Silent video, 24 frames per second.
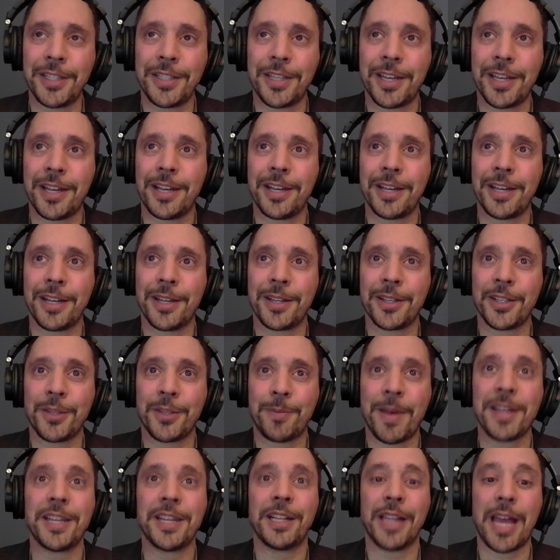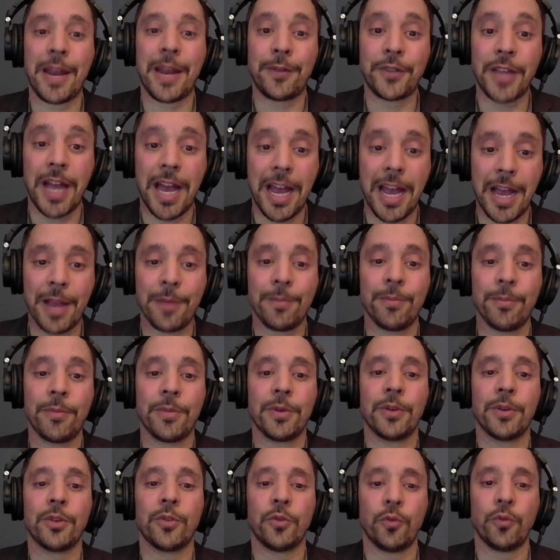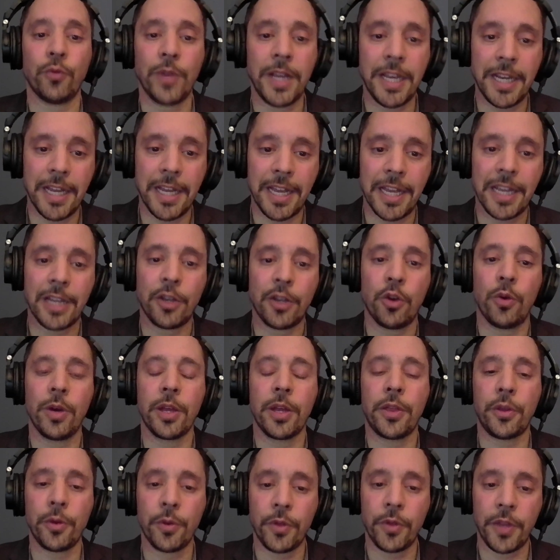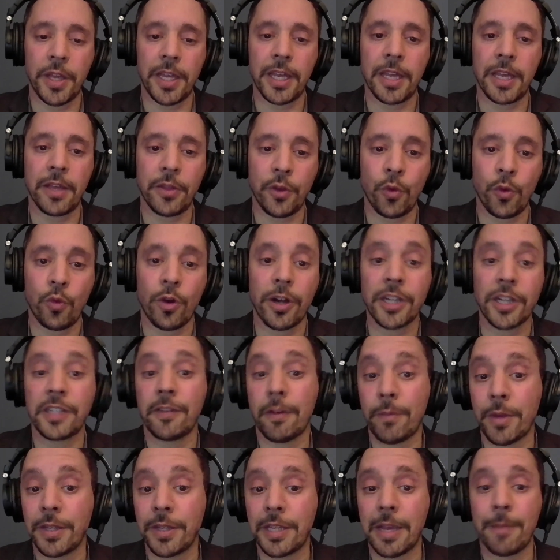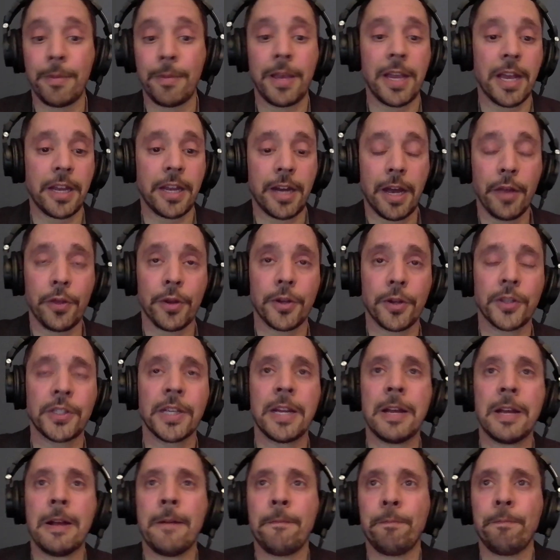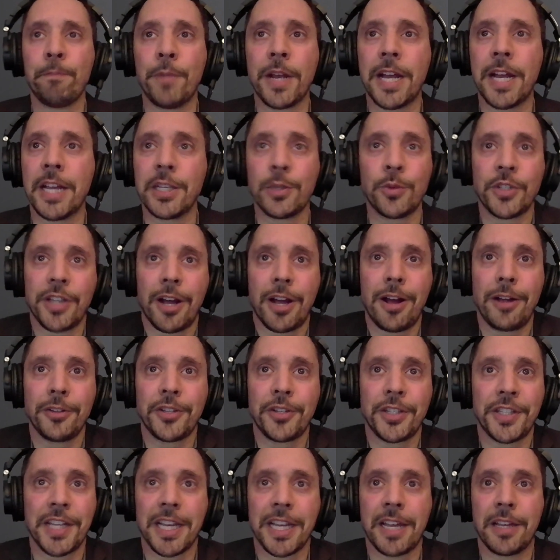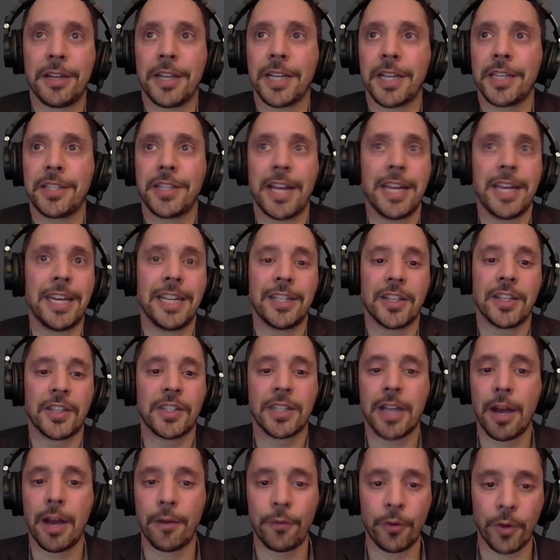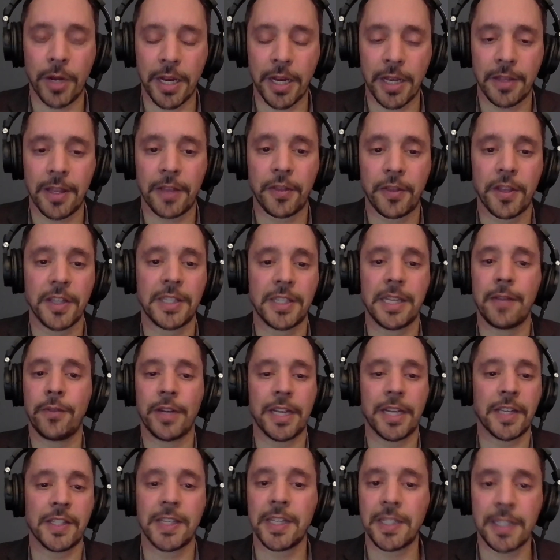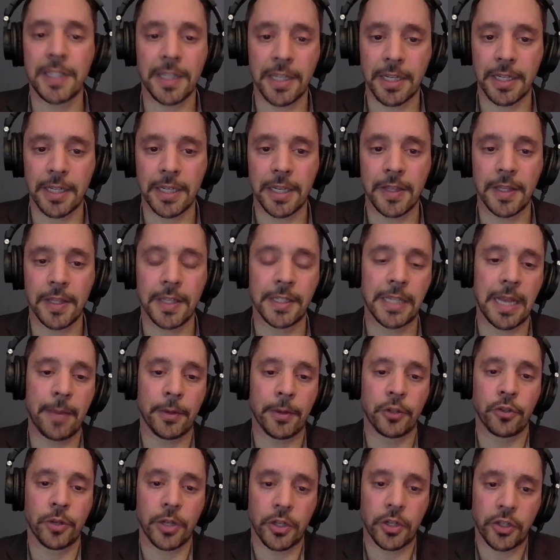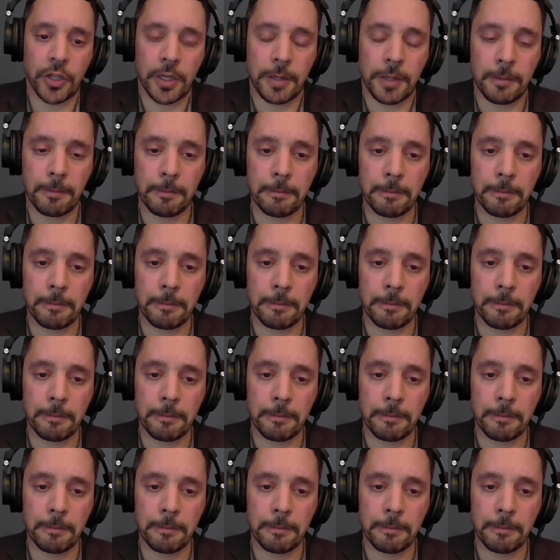to spend a lot of time reading, going through the works of Ibn Taymiyyah and others, because it was all just like an exciting discovery that this even existed in the Islamic tradition.